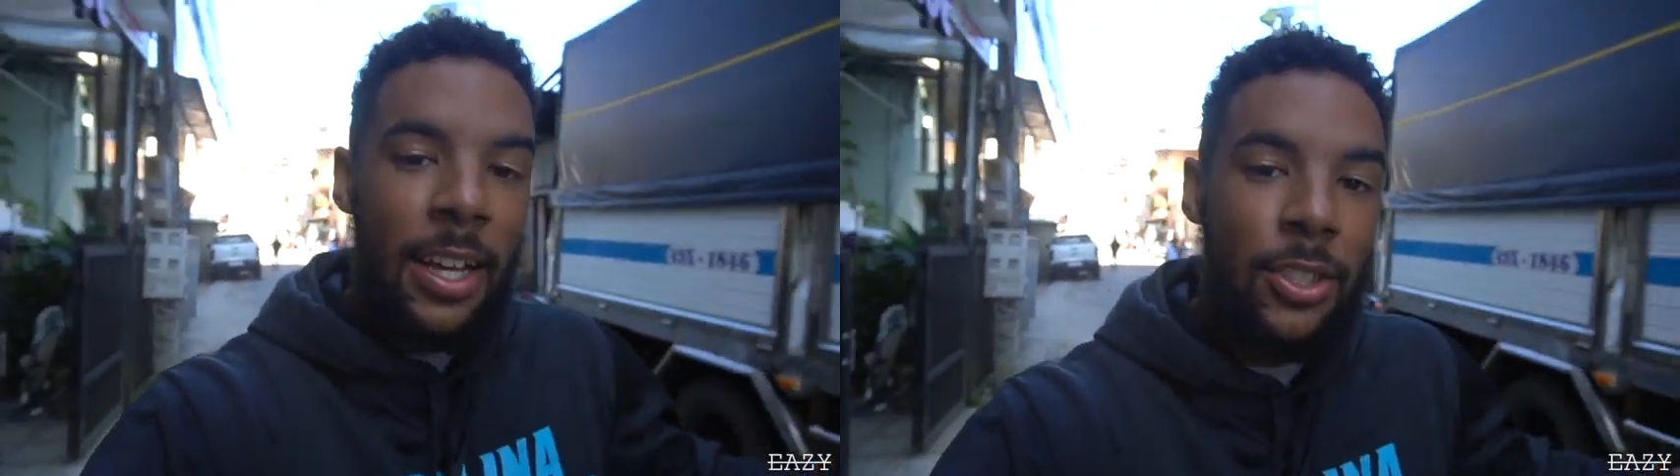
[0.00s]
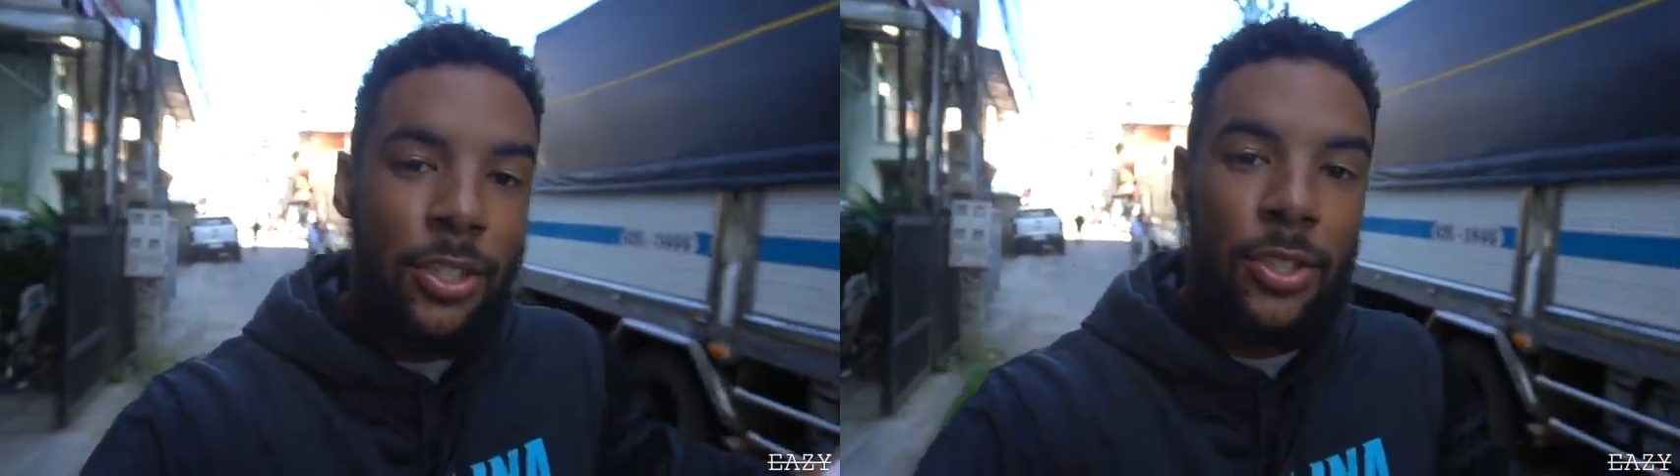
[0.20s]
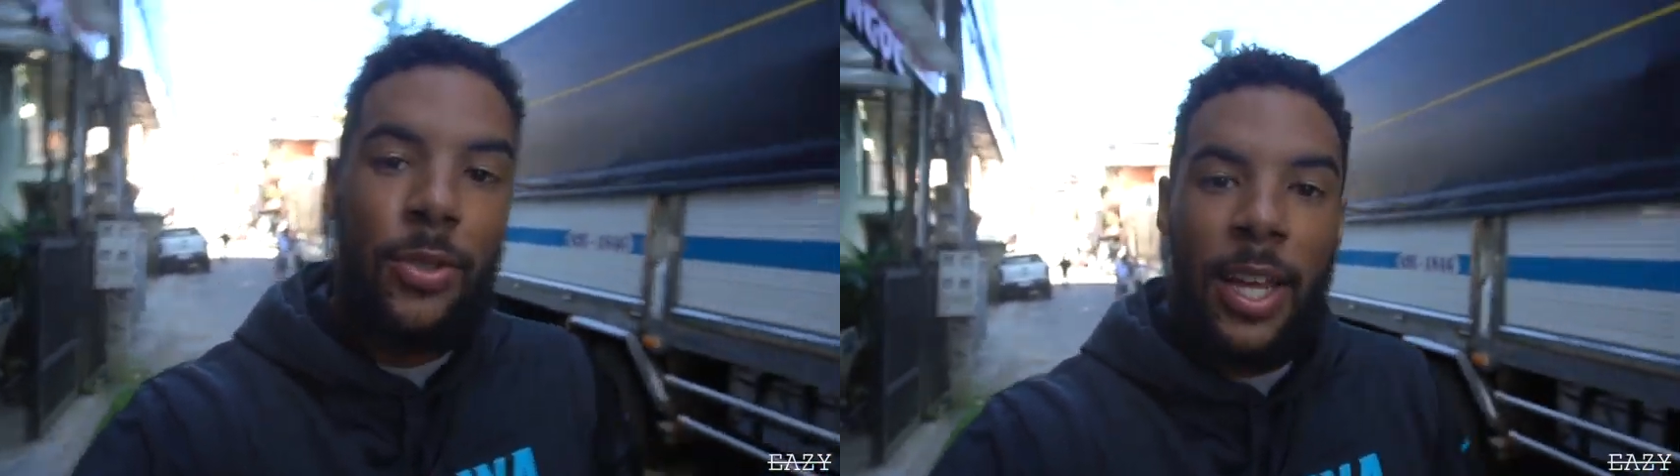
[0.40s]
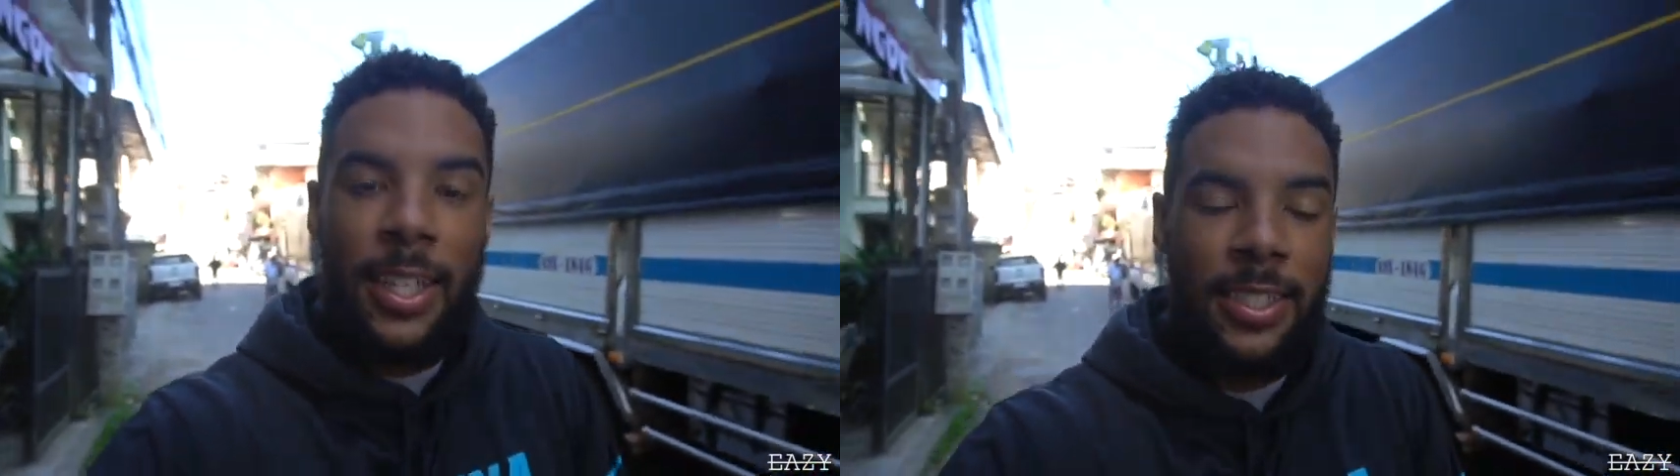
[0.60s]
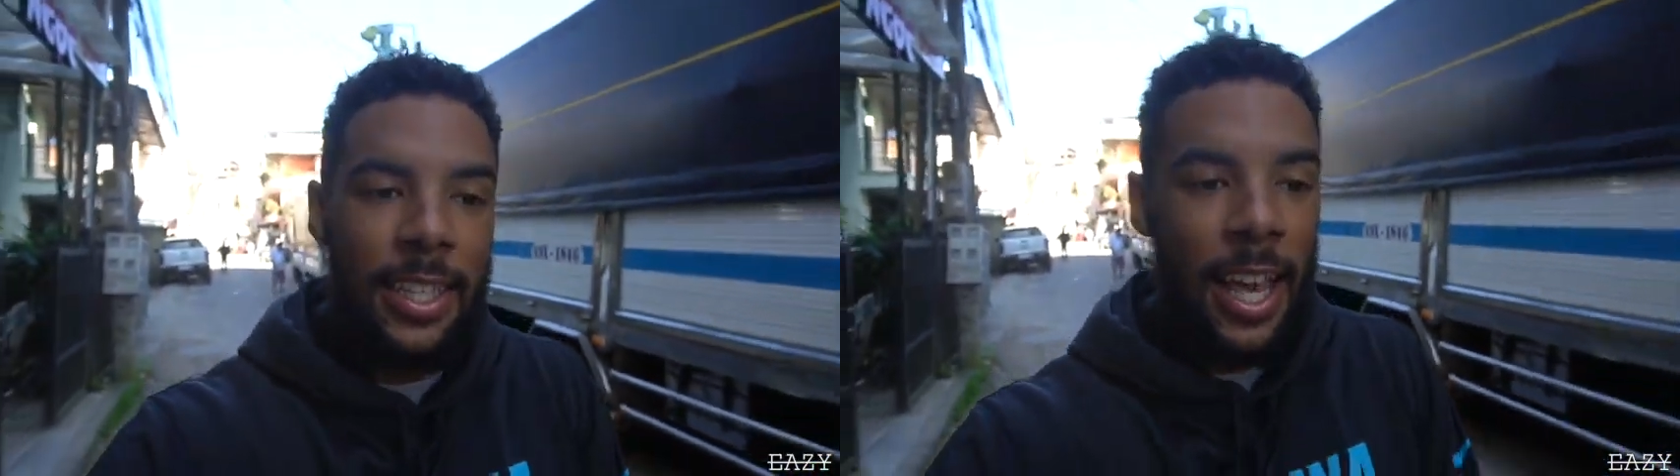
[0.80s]
It took two
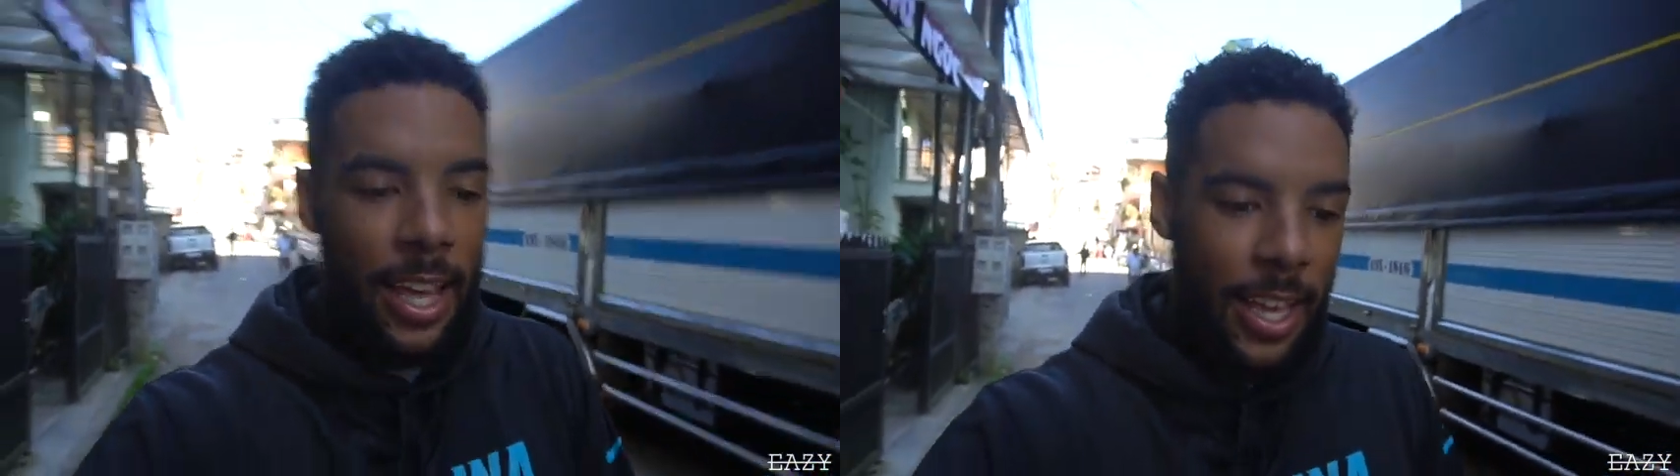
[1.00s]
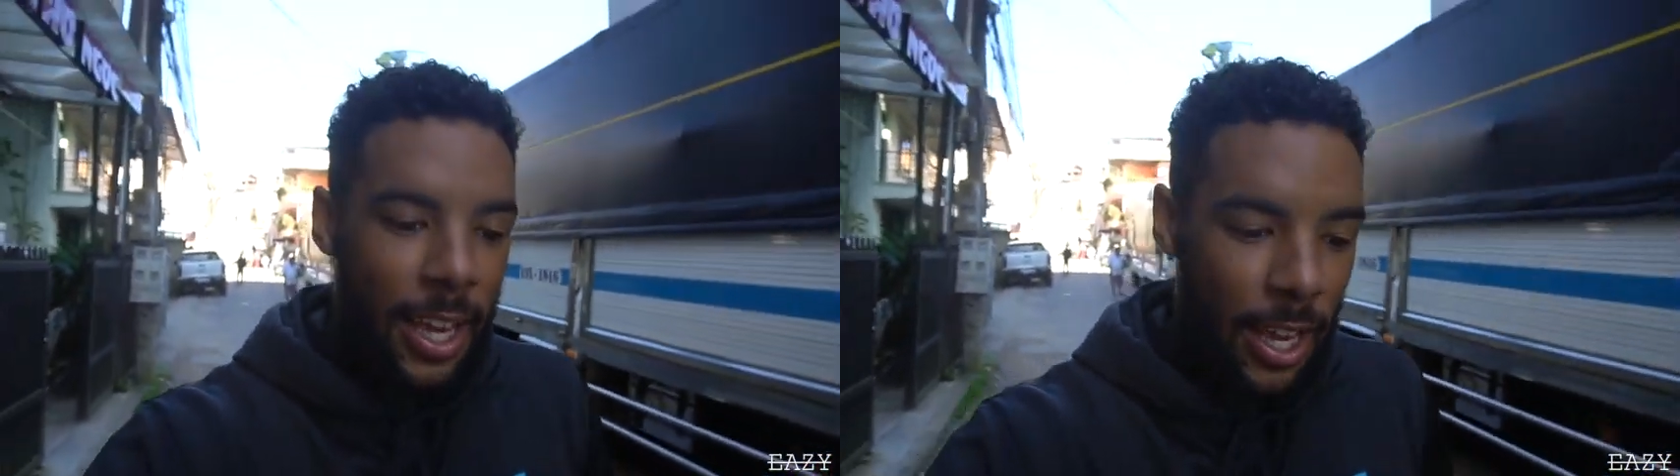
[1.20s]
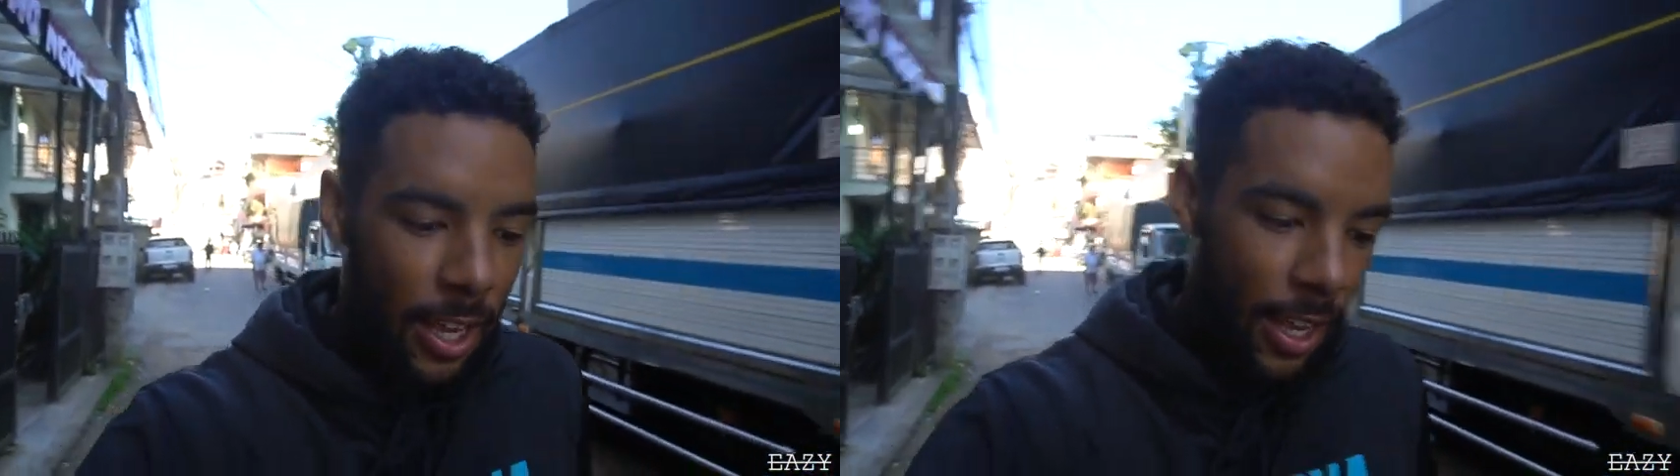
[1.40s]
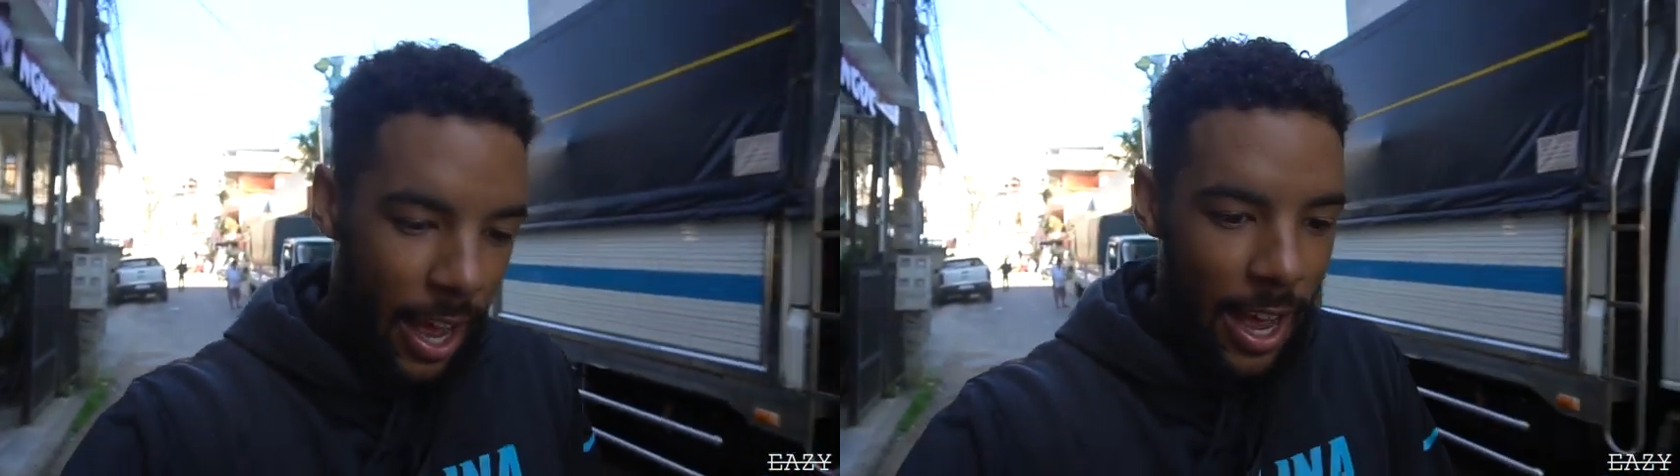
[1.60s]
days to get here